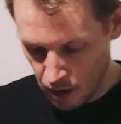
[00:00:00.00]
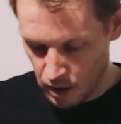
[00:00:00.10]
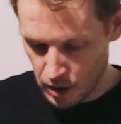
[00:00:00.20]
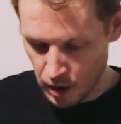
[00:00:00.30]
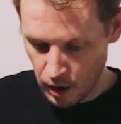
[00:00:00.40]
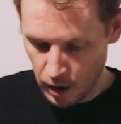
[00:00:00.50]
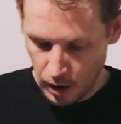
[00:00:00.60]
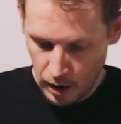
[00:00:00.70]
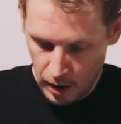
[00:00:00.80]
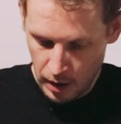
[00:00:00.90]

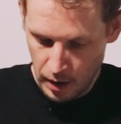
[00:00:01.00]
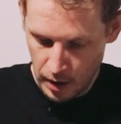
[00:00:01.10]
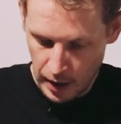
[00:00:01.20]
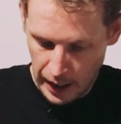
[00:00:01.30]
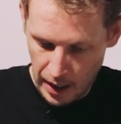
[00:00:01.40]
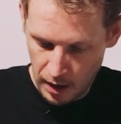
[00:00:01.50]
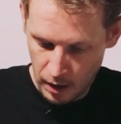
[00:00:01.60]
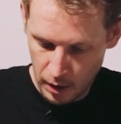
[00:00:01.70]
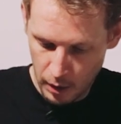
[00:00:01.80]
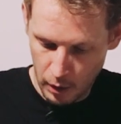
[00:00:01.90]
So
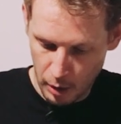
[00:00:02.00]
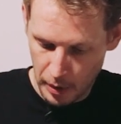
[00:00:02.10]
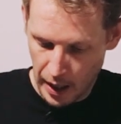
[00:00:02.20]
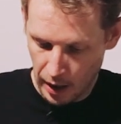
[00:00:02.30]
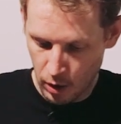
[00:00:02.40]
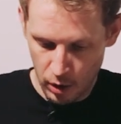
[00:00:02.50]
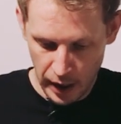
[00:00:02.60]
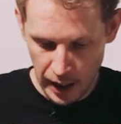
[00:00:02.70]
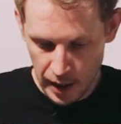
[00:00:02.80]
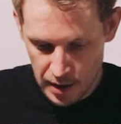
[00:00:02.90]
again, we want to put our corner
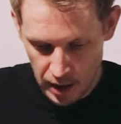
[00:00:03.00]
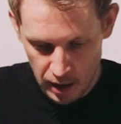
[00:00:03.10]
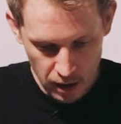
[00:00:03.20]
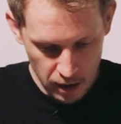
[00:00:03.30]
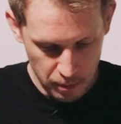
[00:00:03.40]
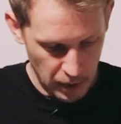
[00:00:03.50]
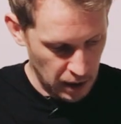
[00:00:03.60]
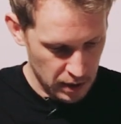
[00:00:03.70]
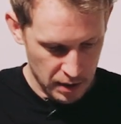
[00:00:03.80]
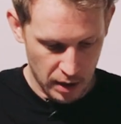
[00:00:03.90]
keys in
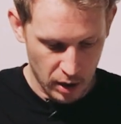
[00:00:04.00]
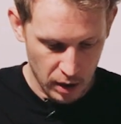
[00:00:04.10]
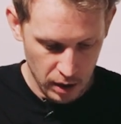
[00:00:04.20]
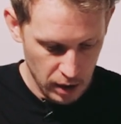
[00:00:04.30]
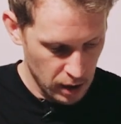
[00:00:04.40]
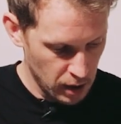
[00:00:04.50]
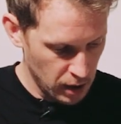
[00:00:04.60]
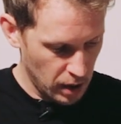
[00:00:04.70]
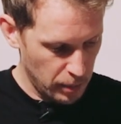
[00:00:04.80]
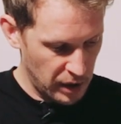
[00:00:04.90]
because they're
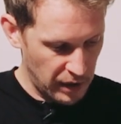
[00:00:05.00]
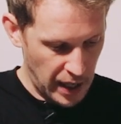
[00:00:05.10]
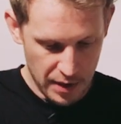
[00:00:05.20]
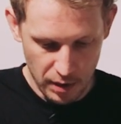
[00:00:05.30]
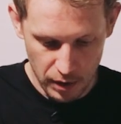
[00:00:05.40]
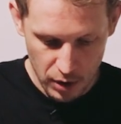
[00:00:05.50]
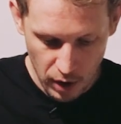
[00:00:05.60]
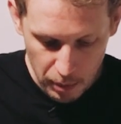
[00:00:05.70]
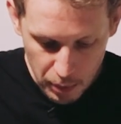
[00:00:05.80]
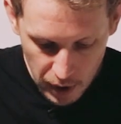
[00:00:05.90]
a bit of a hassle to
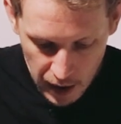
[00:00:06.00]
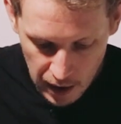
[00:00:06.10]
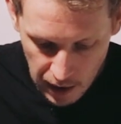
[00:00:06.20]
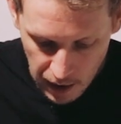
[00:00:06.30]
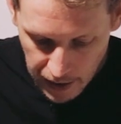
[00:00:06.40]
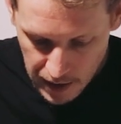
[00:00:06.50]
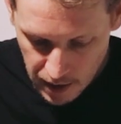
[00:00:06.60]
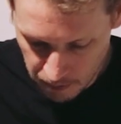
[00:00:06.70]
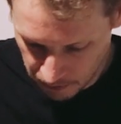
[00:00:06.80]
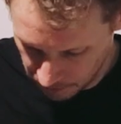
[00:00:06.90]
try and put in later.